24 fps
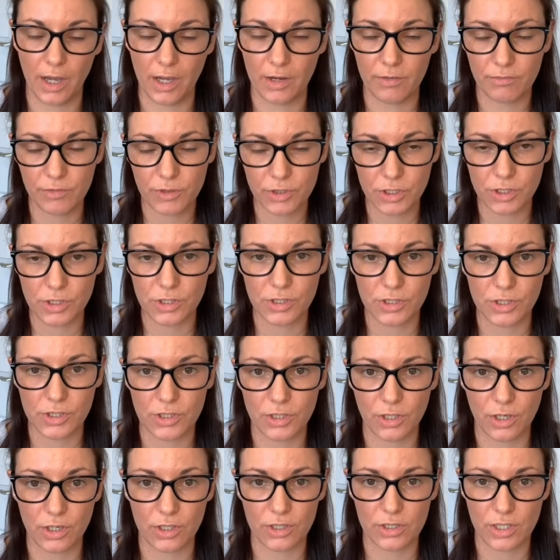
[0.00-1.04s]
reduce the
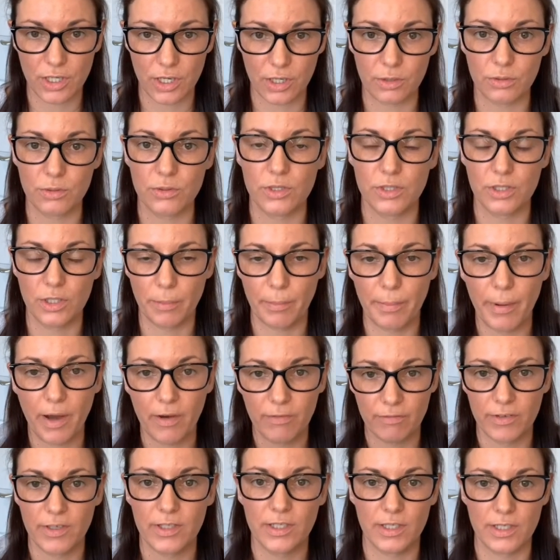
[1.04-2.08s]
dark circles and the
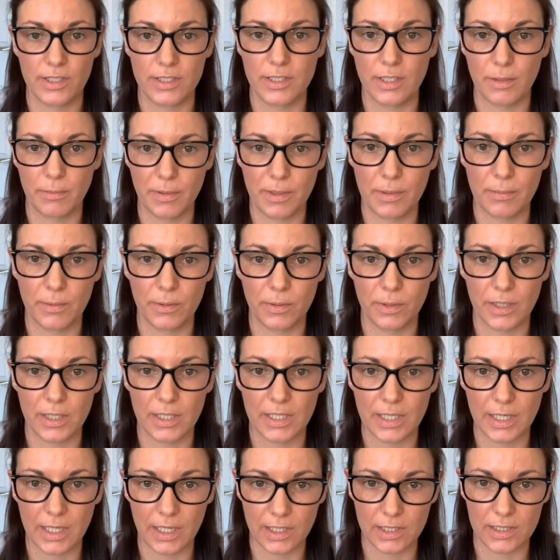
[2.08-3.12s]
puffiness that people can
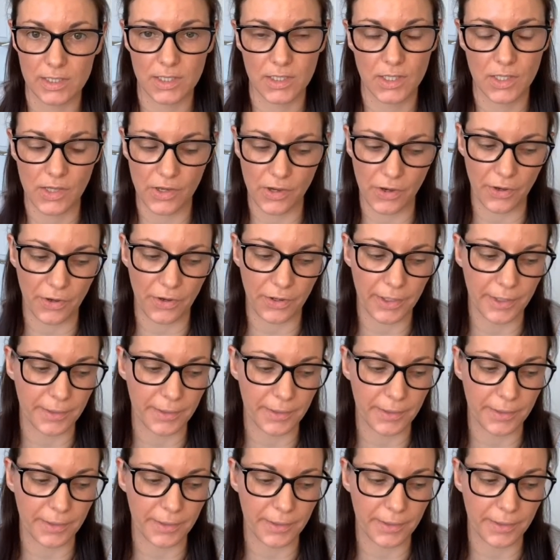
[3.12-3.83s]
get under the eye.